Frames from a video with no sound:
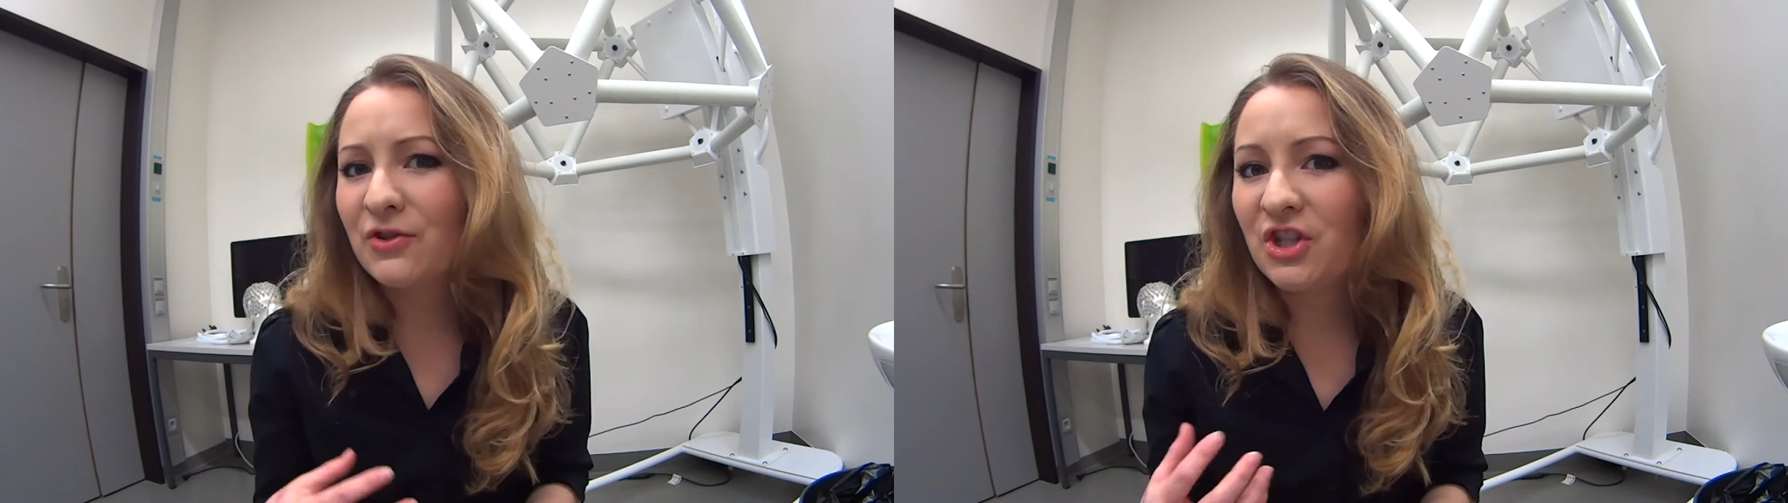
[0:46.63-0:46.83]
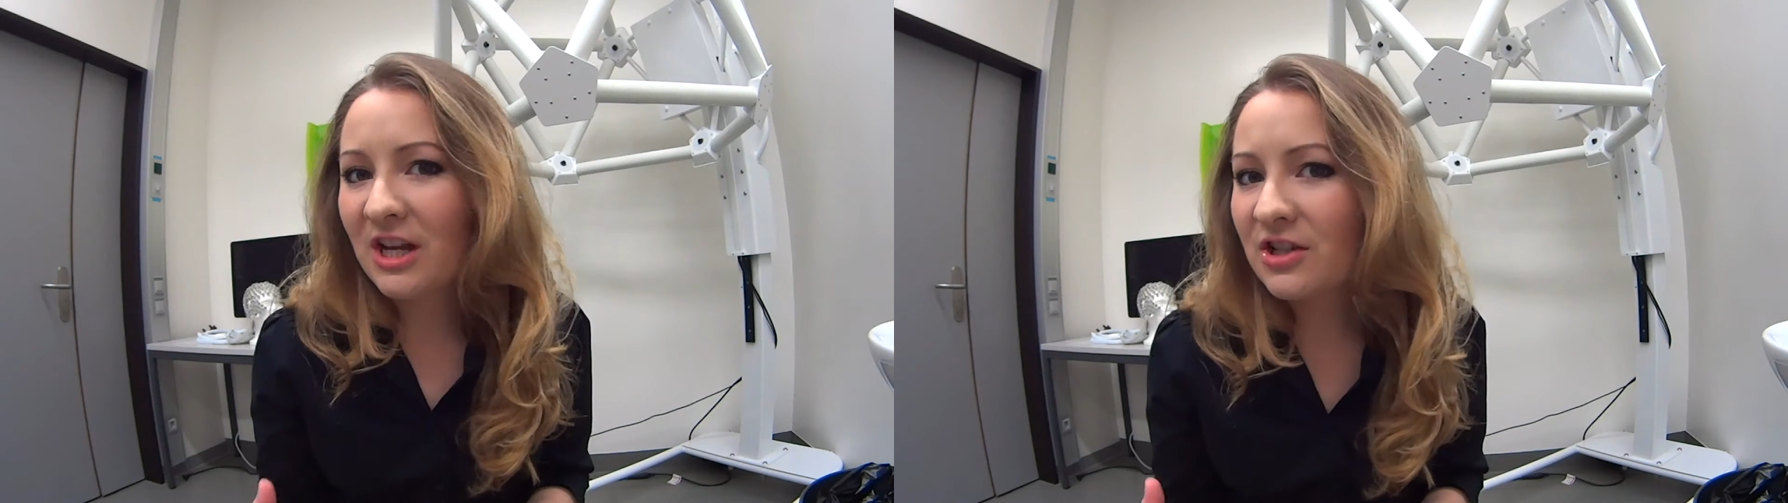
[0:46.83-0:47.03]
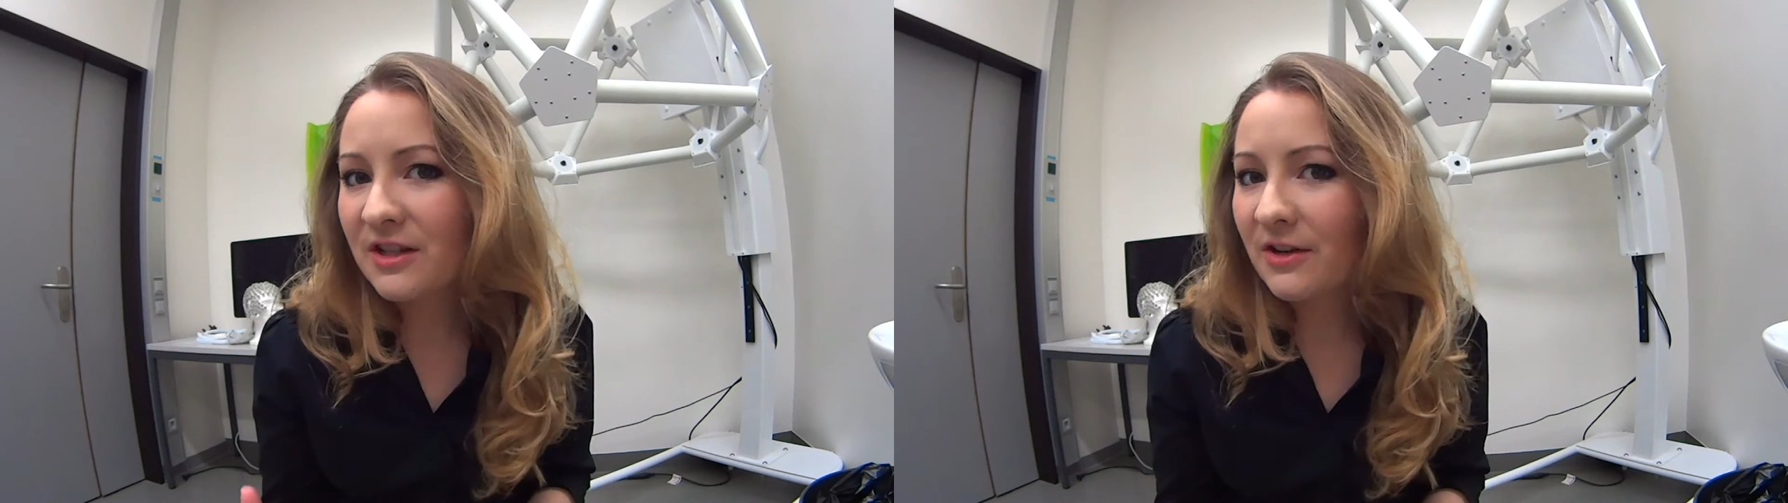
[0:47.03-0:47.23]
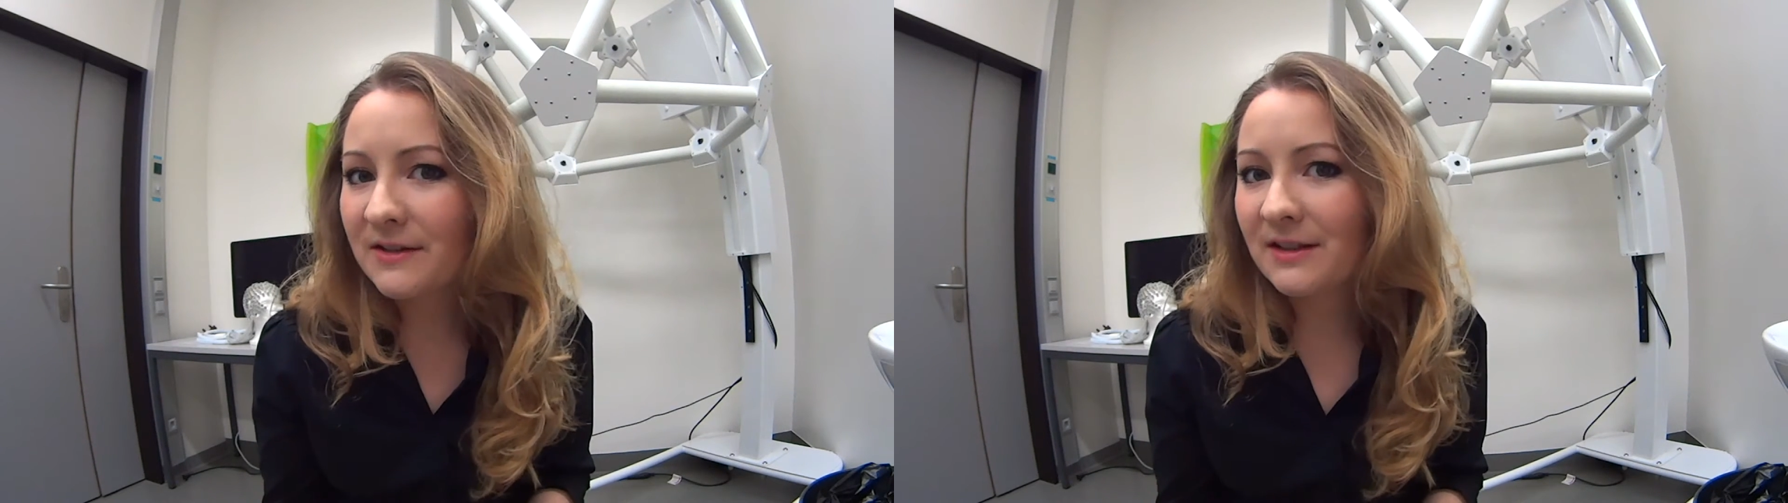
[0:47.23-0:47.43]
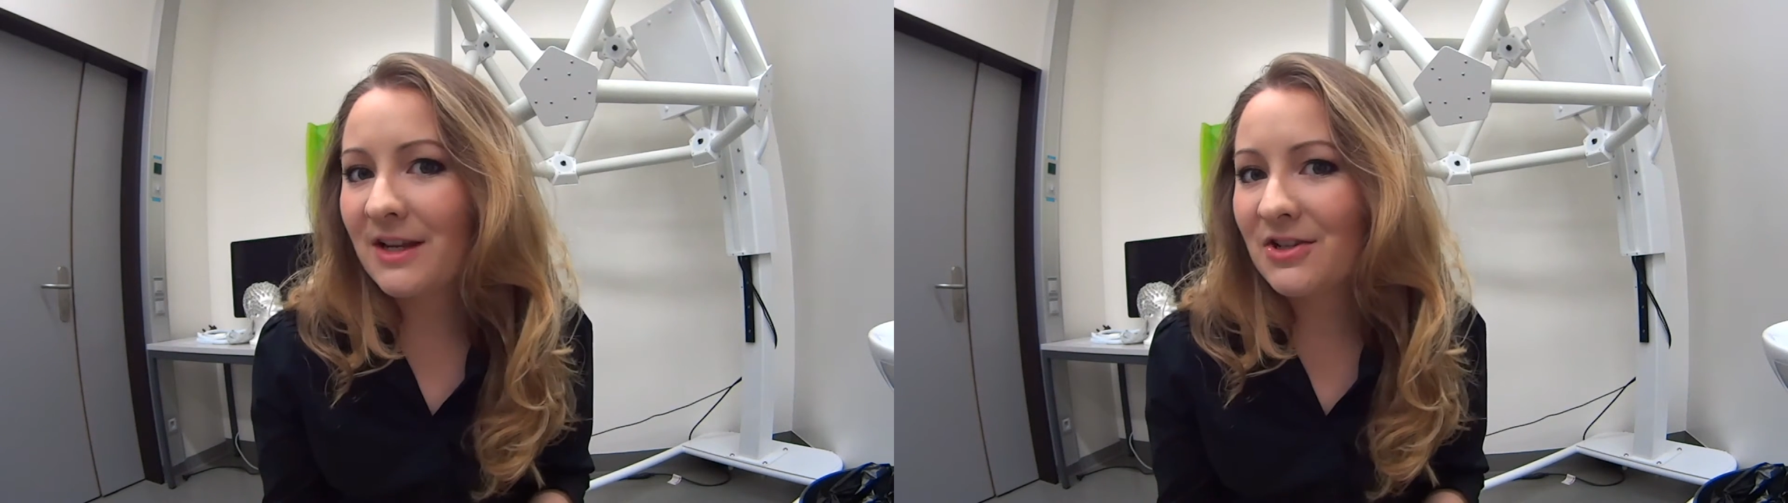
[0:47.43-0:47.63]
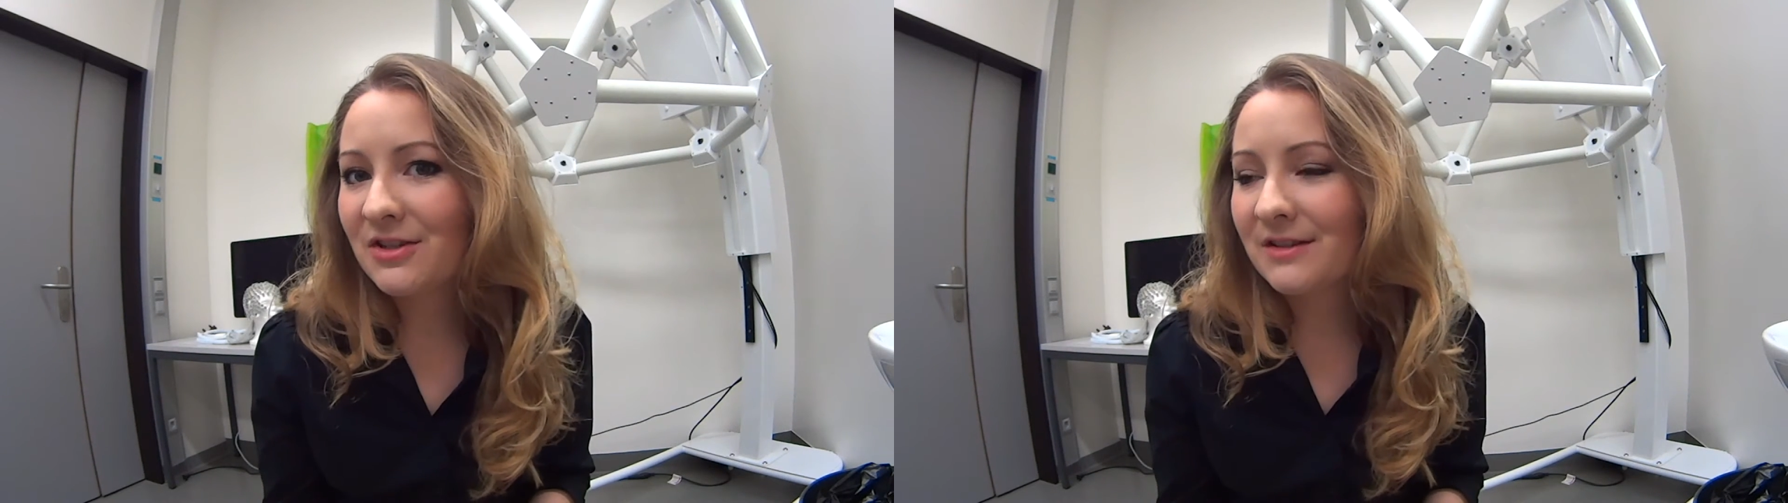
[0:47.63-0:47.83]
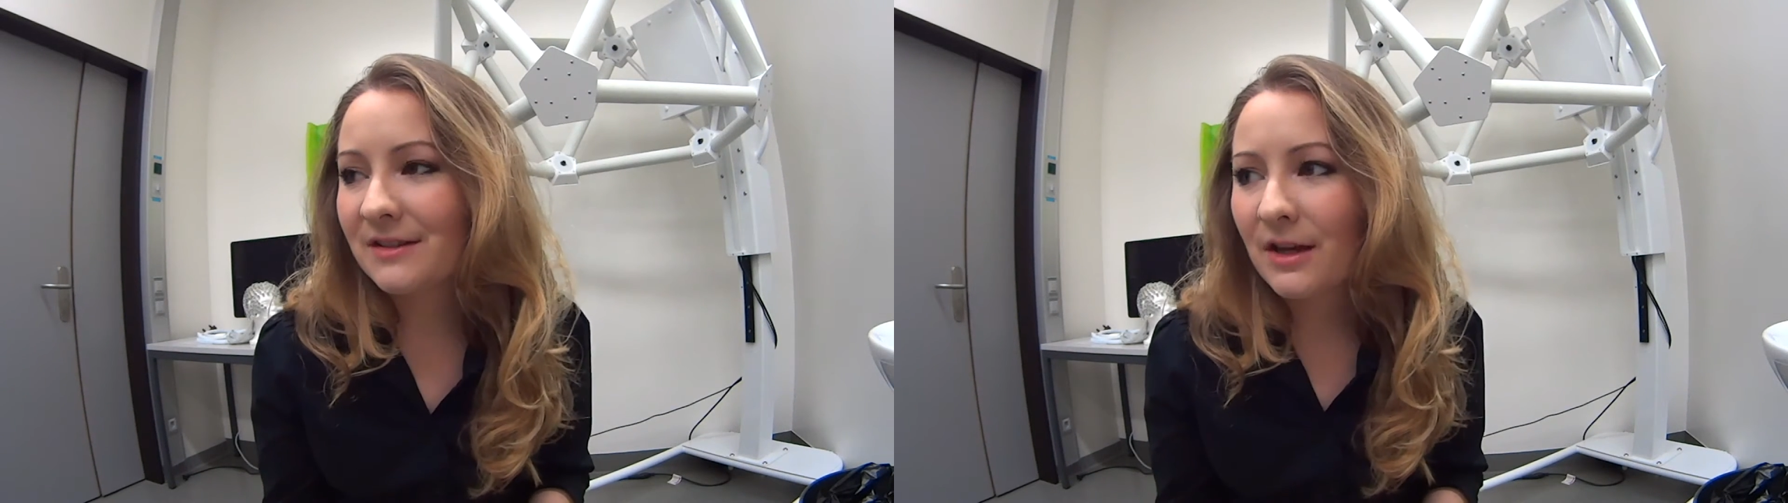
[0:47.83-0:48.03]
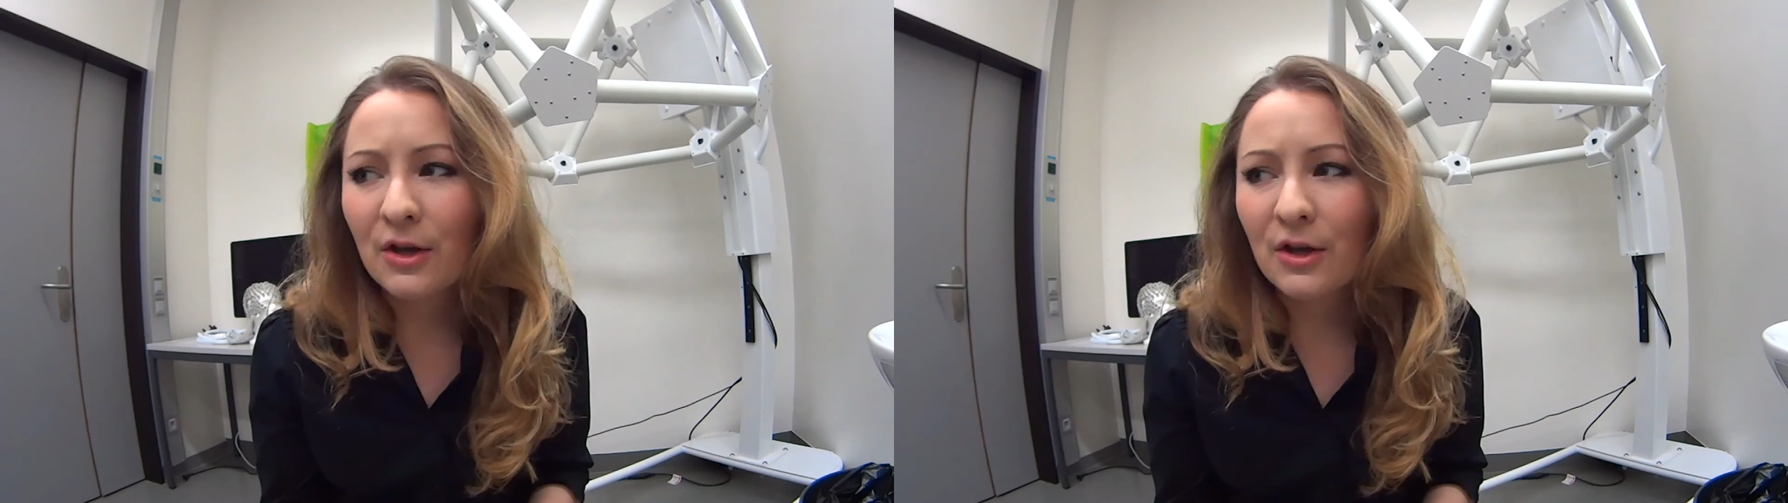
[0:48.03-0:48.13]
change the oscillations,